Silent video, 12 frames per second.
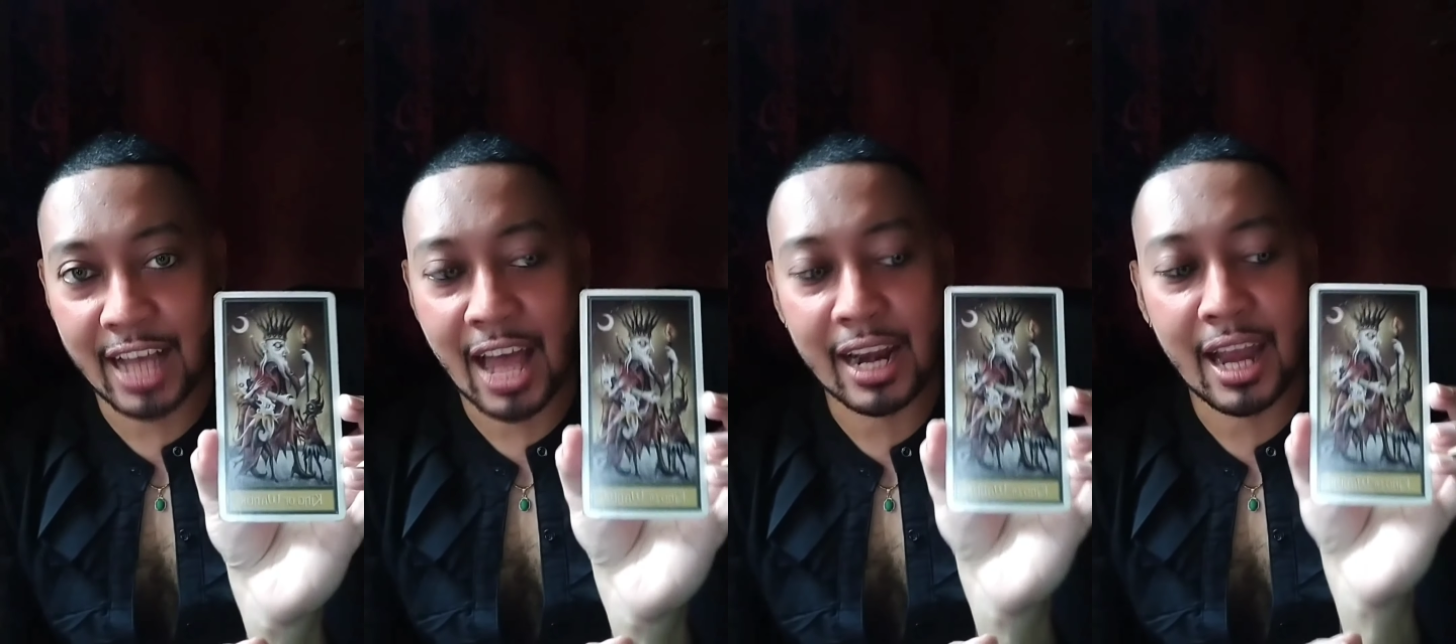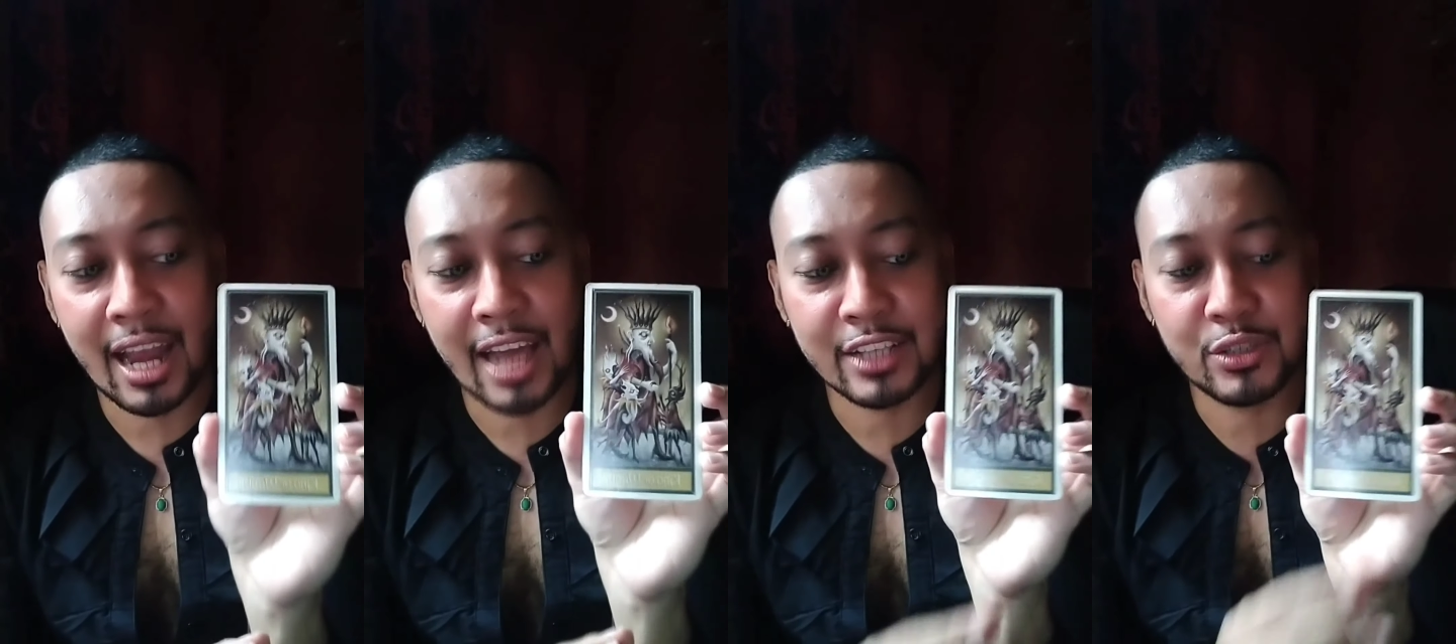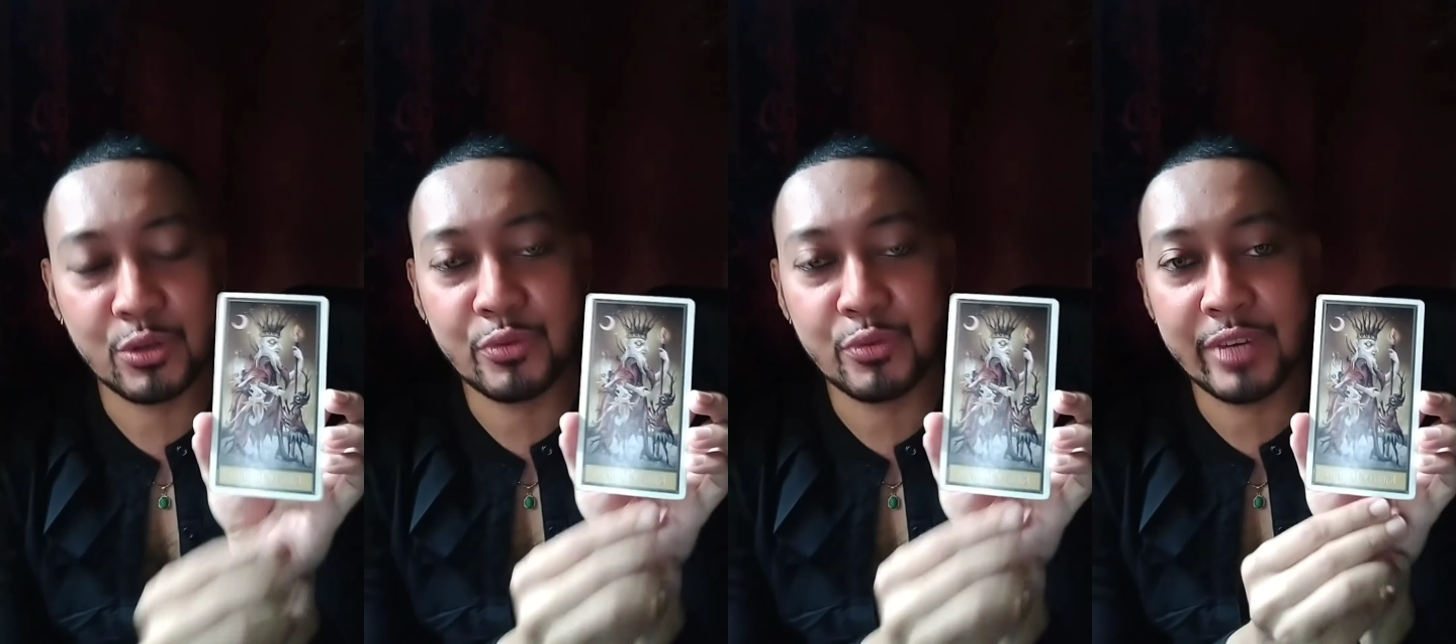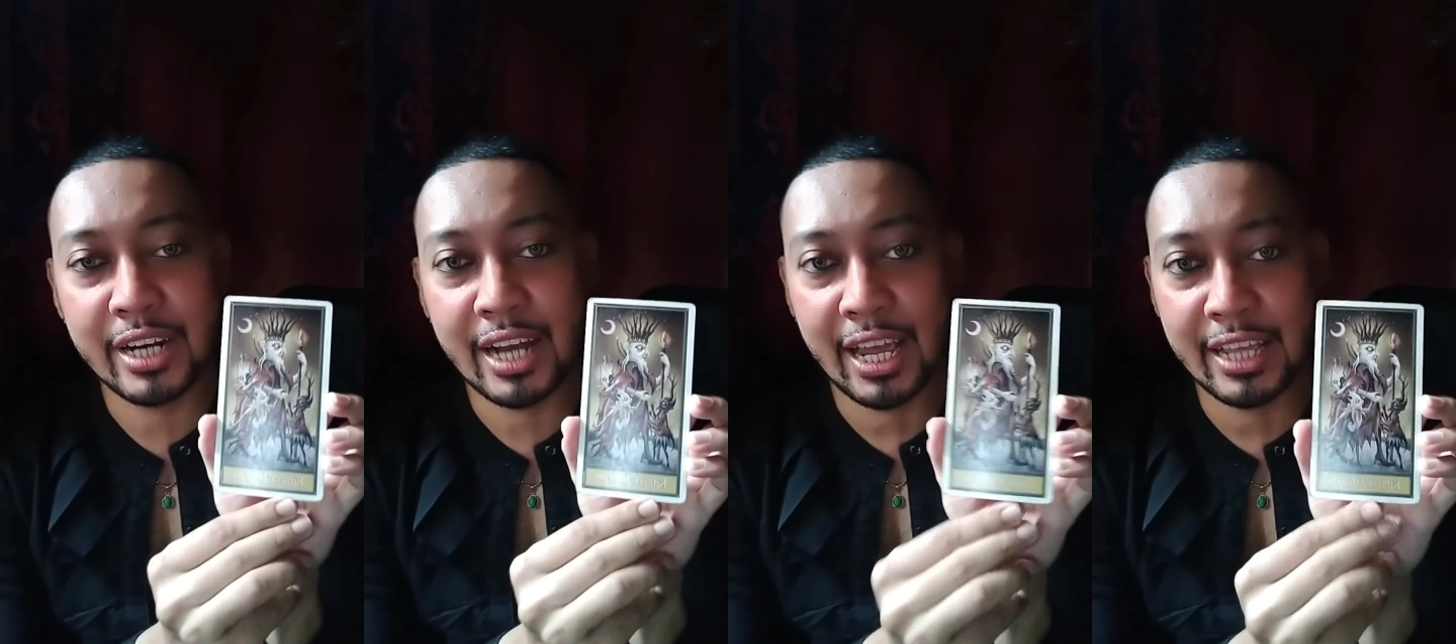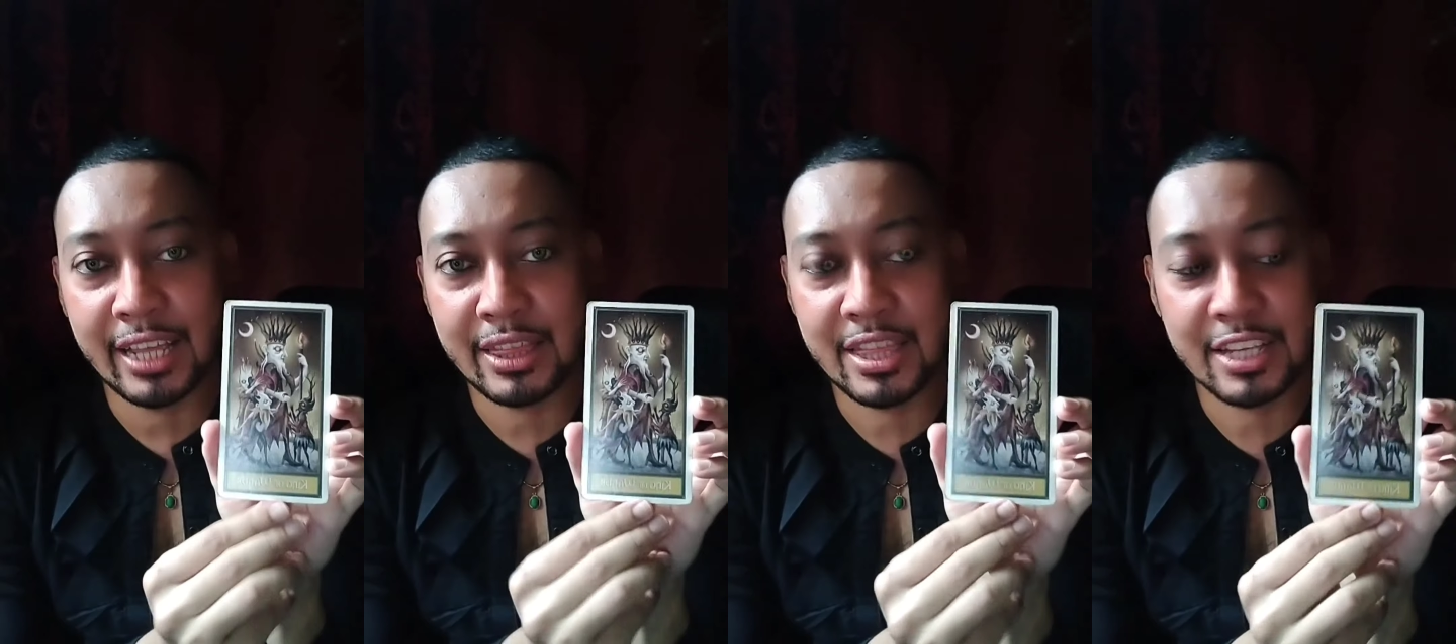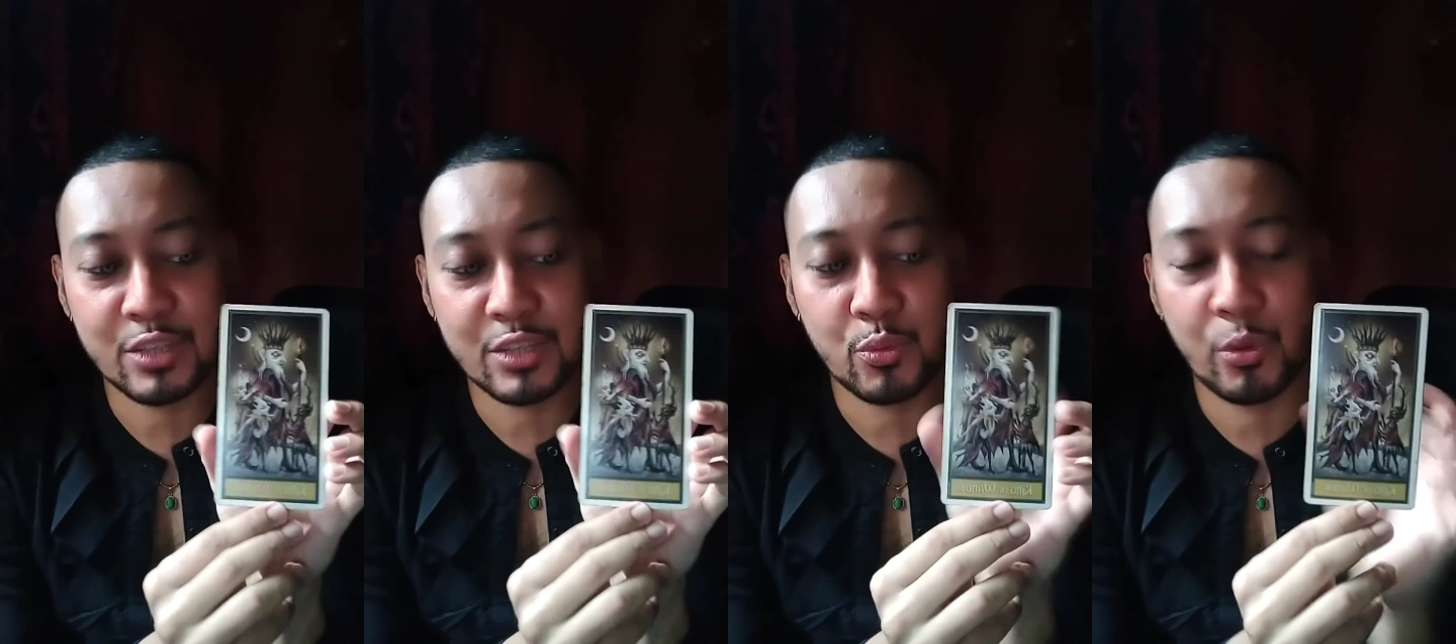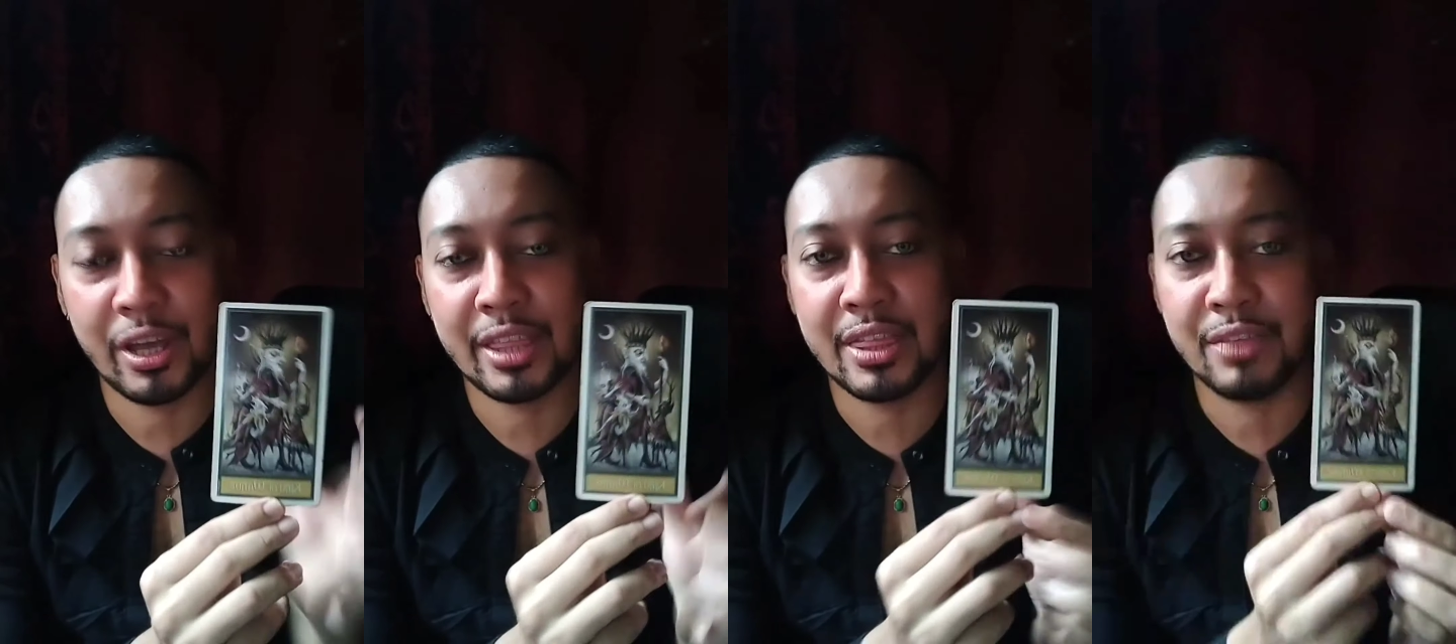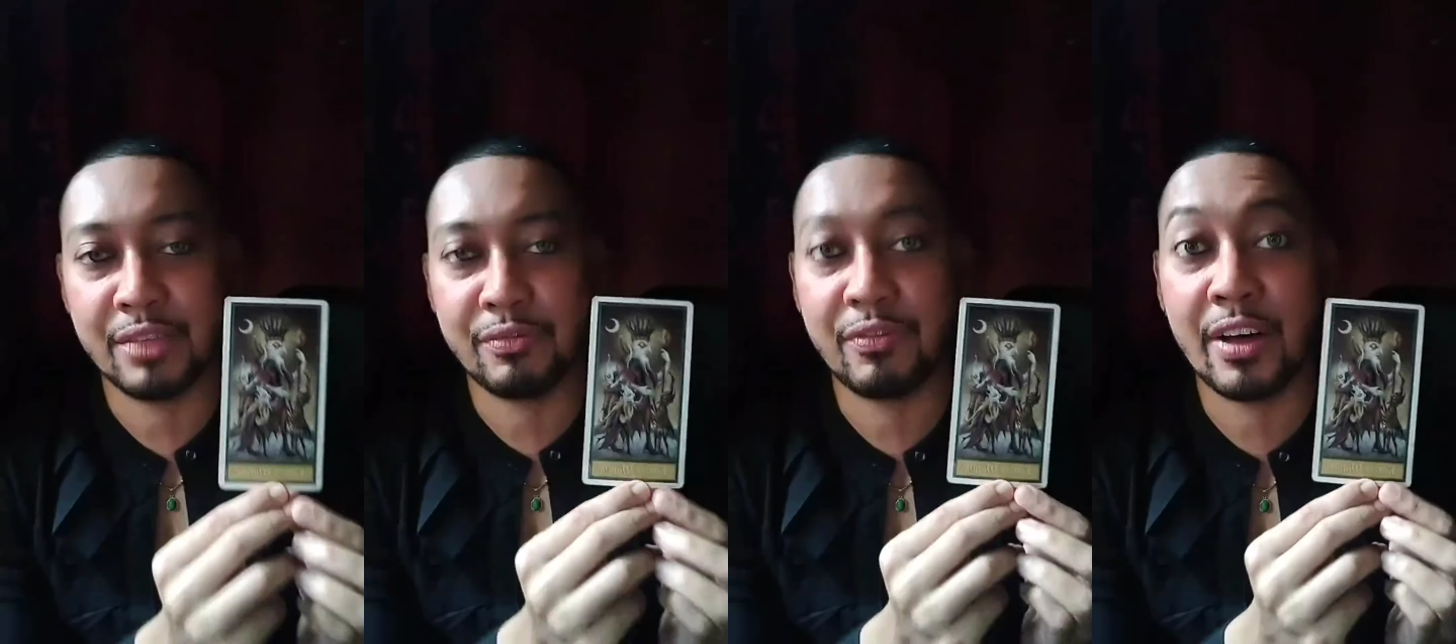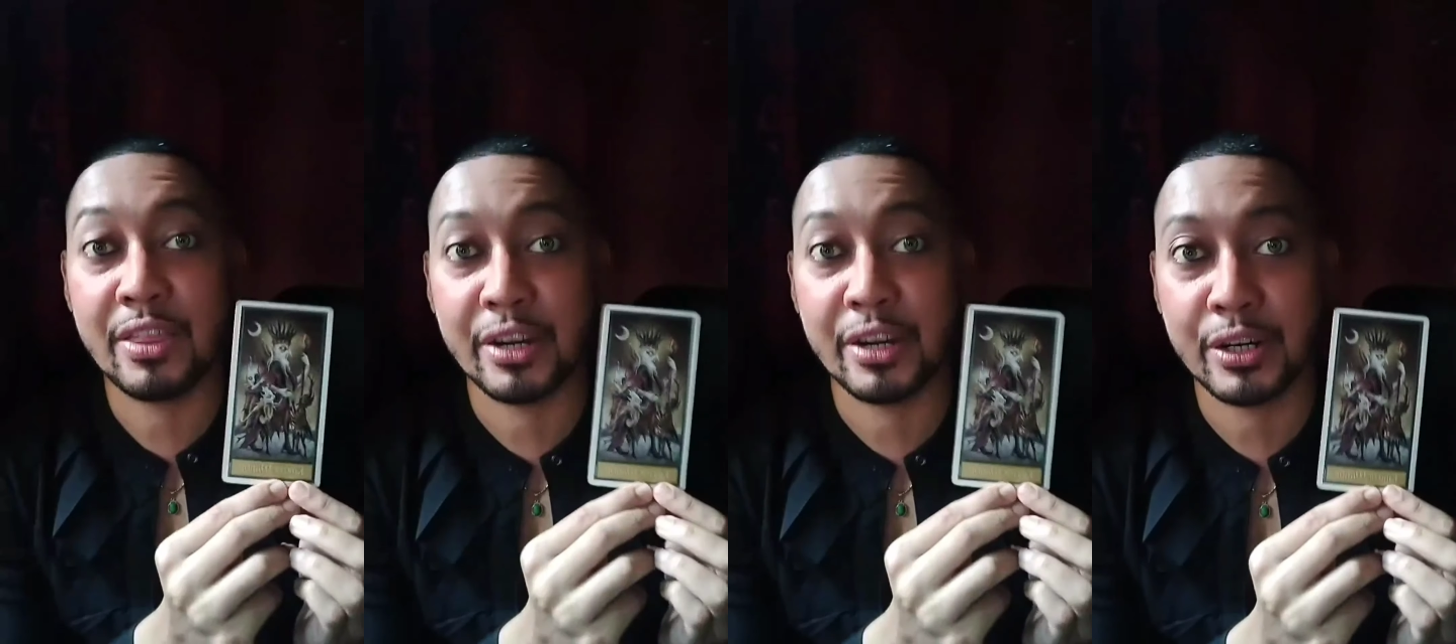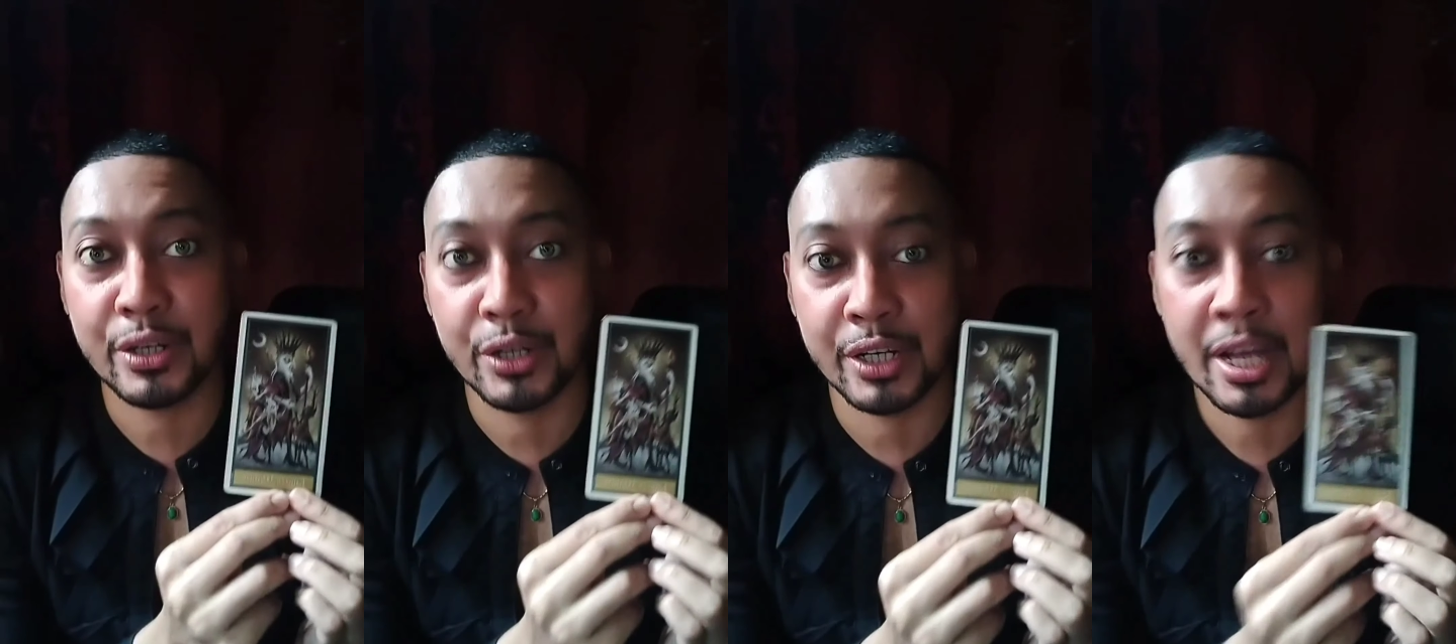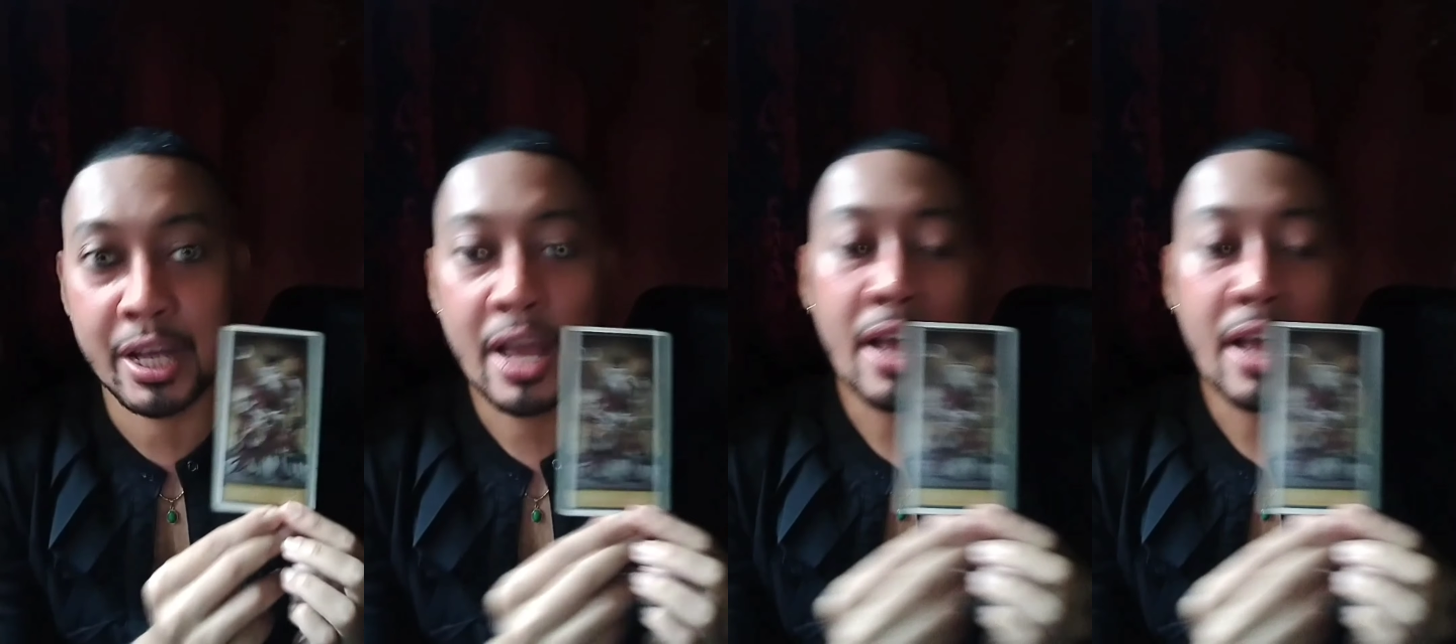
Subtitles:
I like to relate this with the fatherhood,